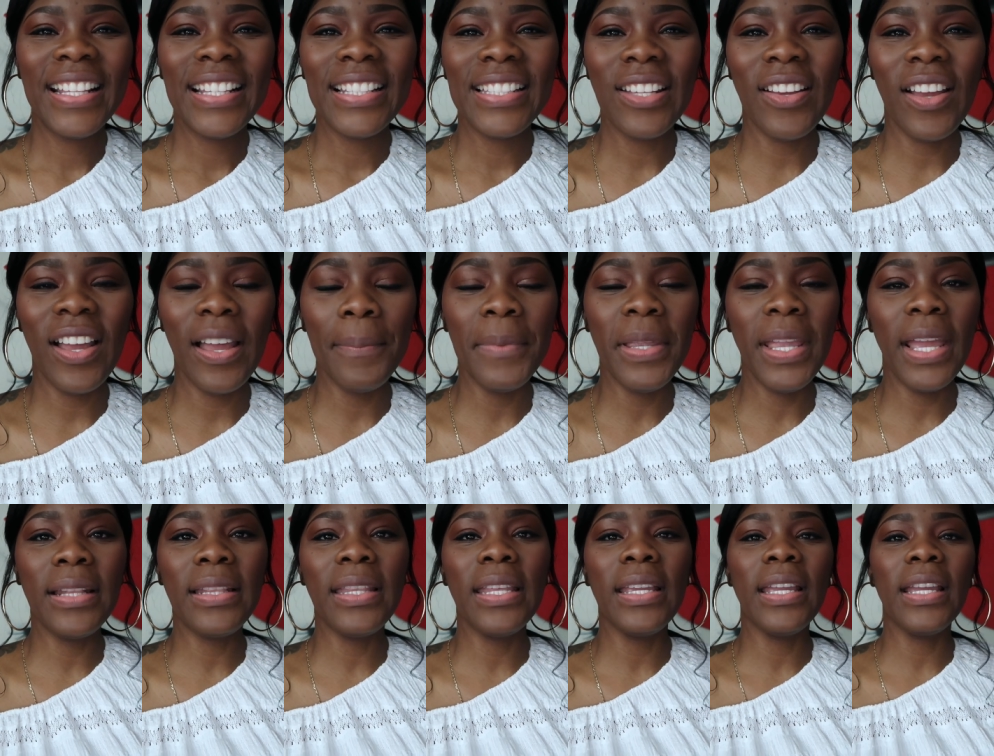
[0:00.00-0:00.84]
So I mean,
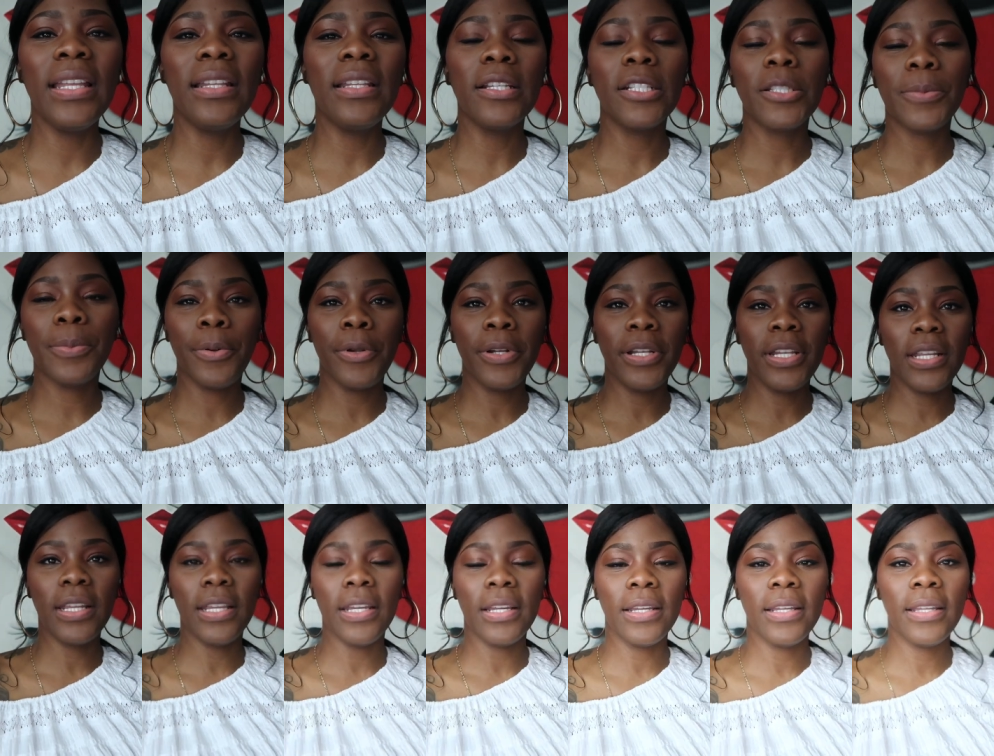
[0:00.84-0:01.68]
I think it looks
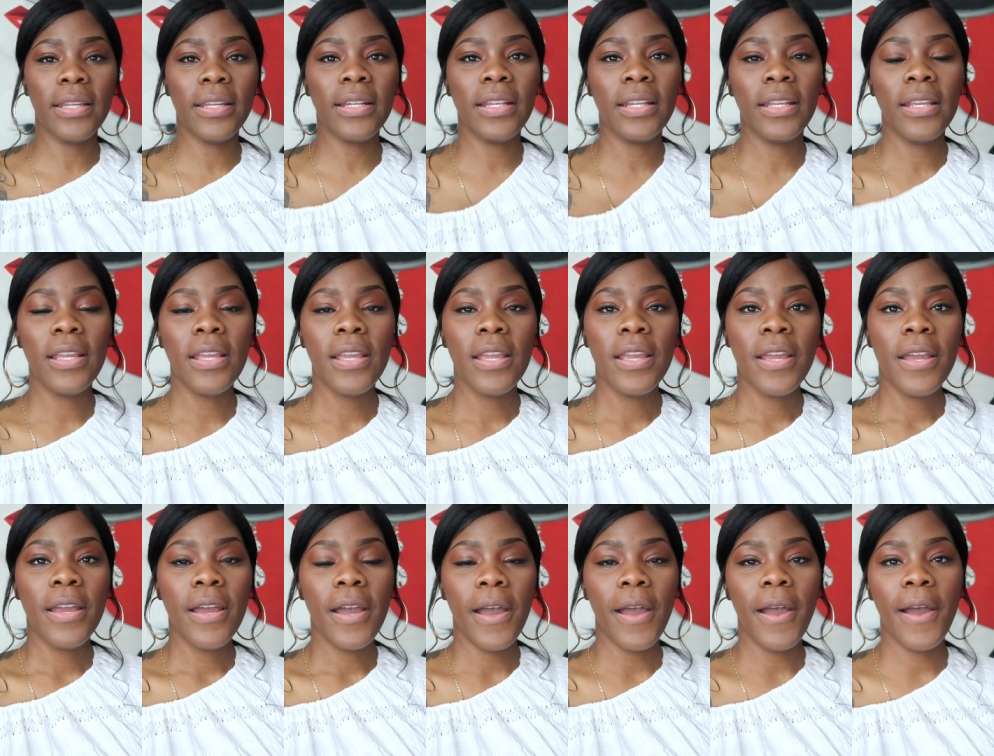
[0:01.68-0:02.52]
pretty good.
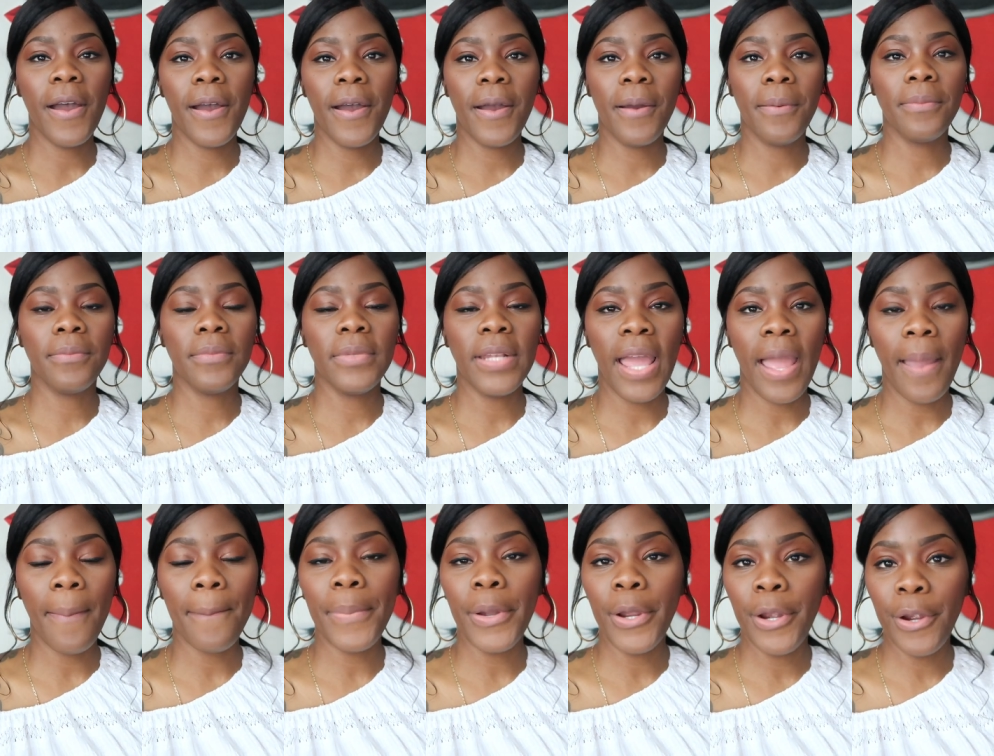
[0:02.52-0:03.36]
Um,
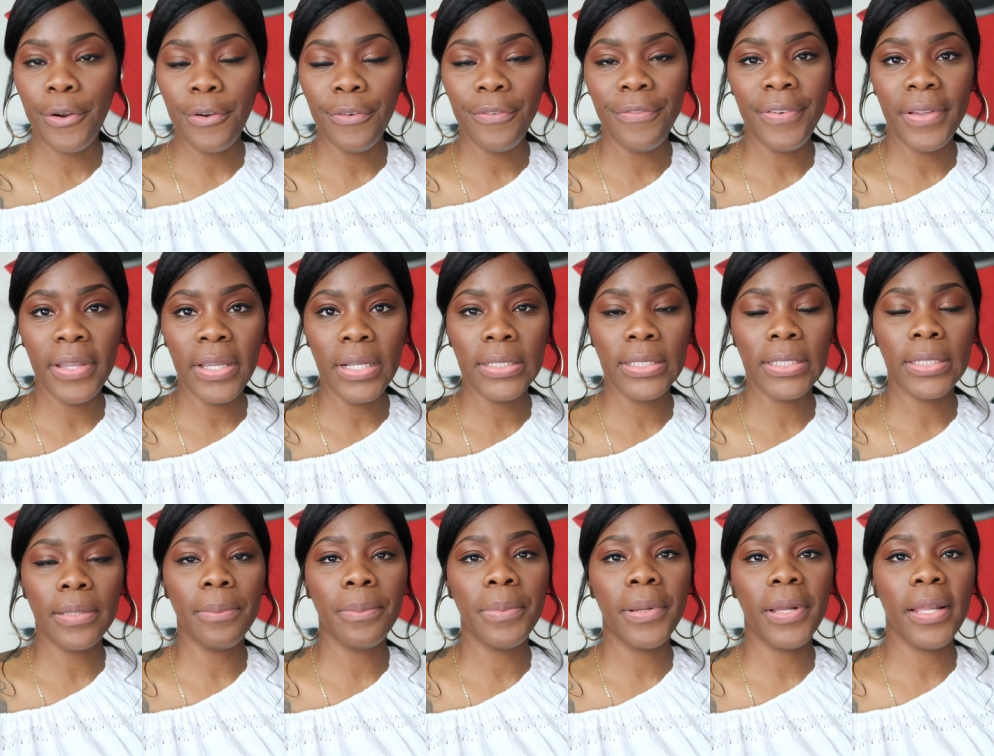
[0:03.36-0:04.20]
not
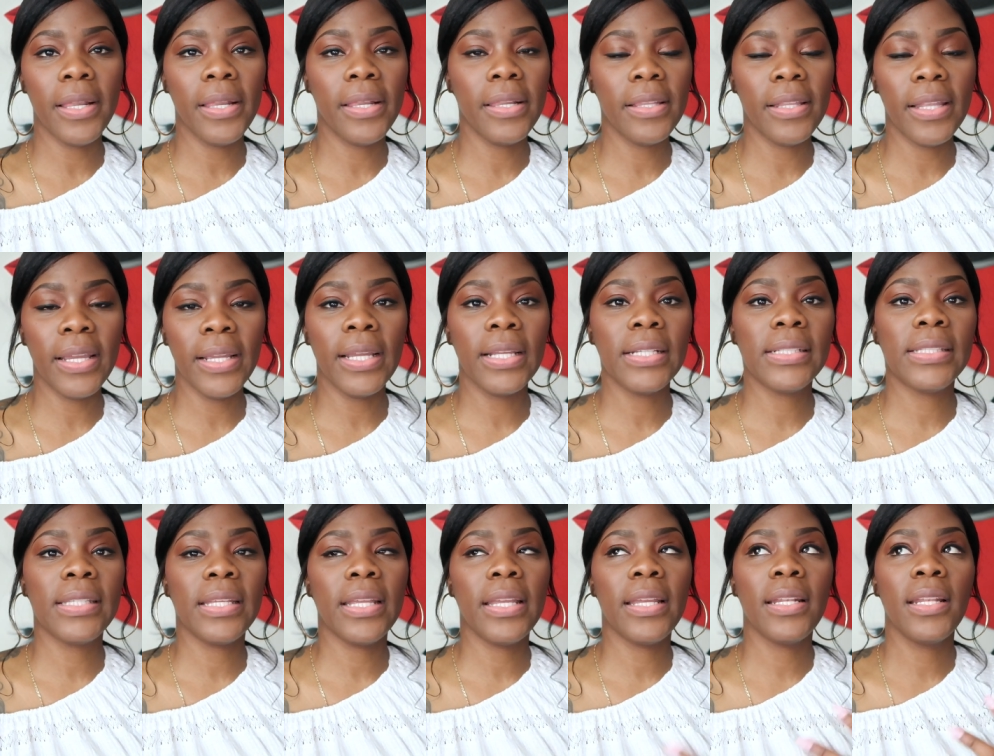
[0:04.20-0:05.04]
perfect, but like I
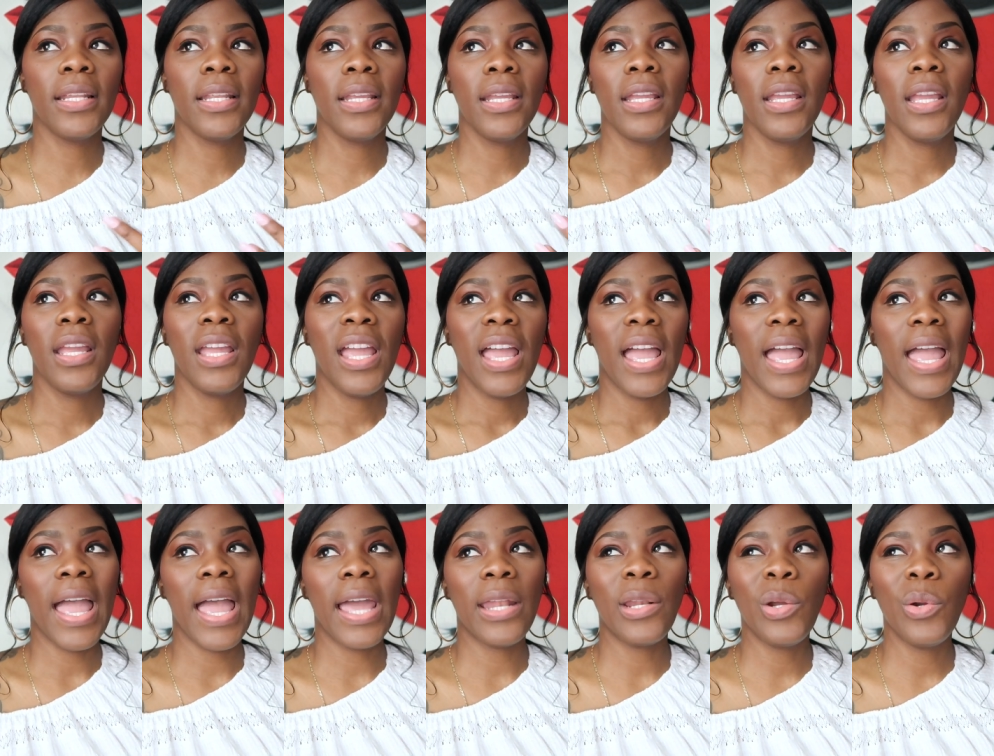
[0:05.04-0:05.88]
said,
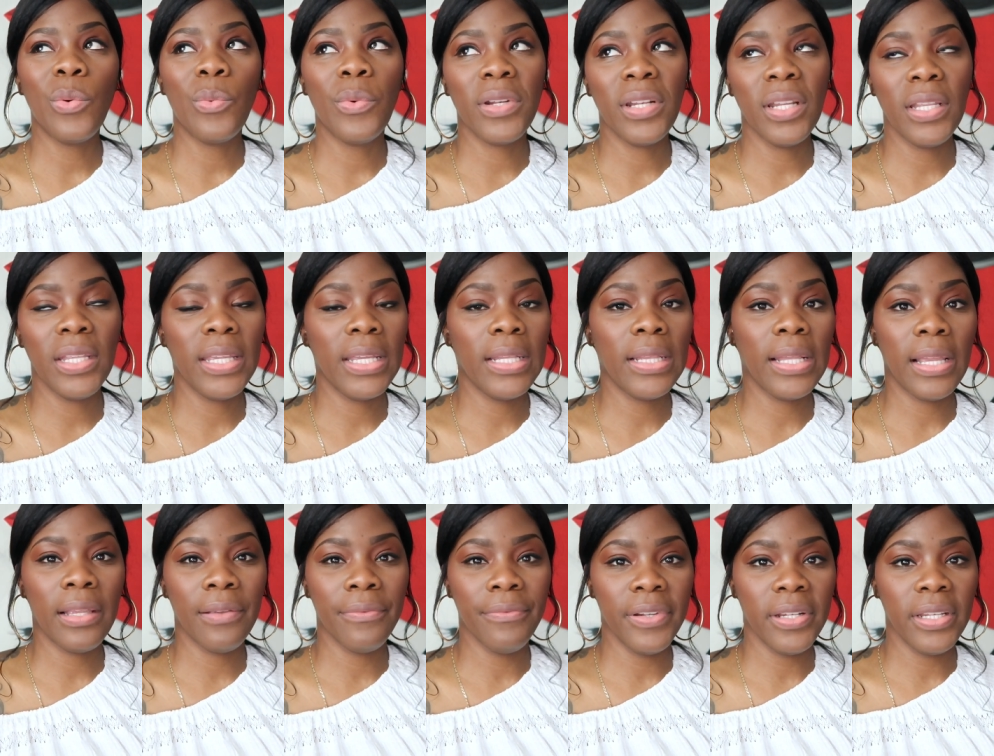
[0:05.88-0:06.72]
I don't want to get
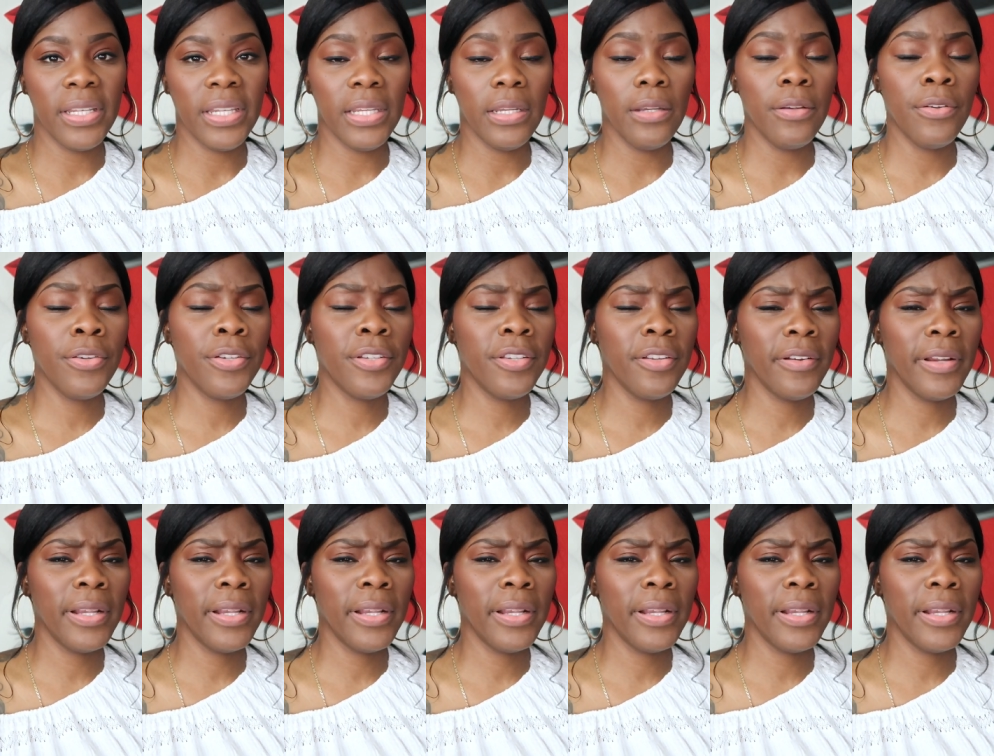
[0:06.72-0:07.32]
like veneers